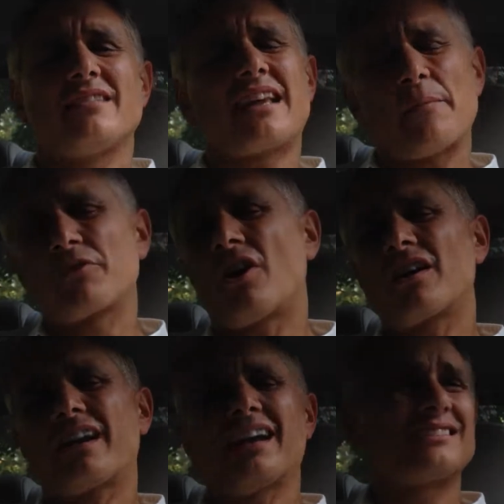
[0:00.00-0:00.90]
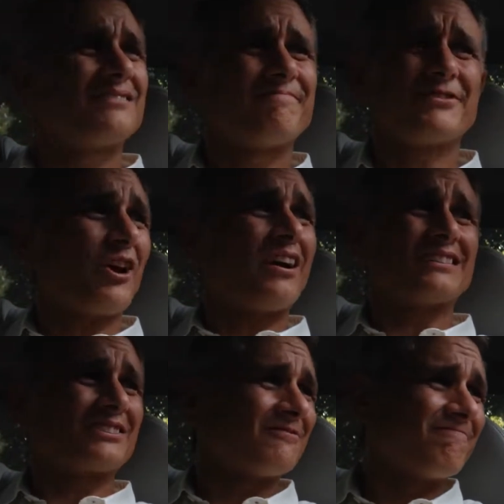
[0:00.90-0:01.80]
Hey, it's Kev's Car Cast. It's
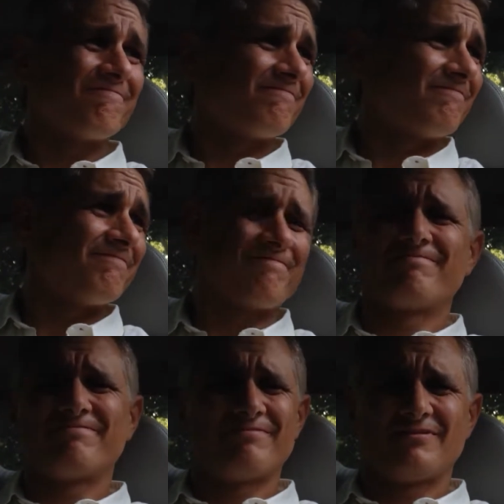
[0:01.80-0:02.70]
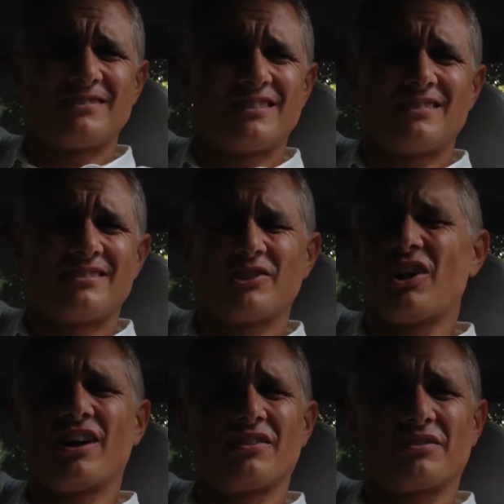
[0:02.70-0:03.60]
all hustle.
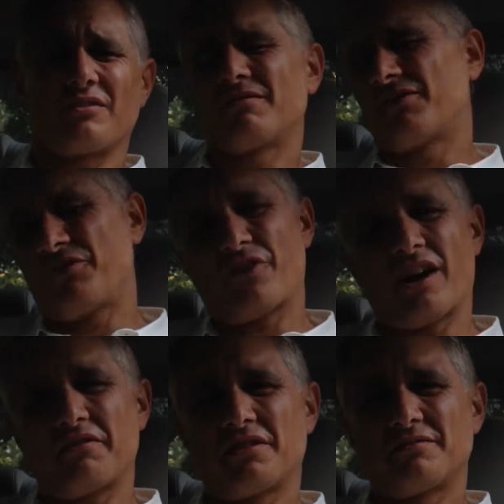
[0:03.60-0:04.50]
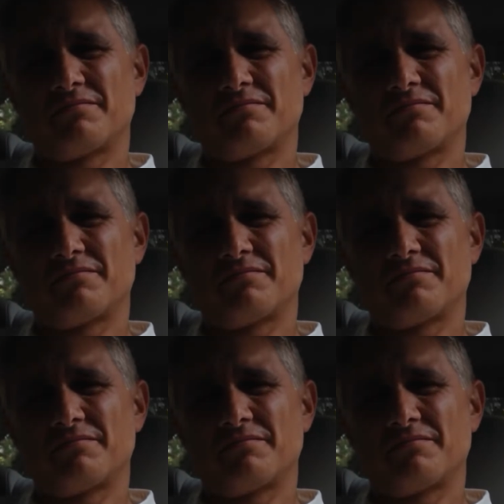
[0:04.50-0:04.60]
It's all hustle. Let's drive.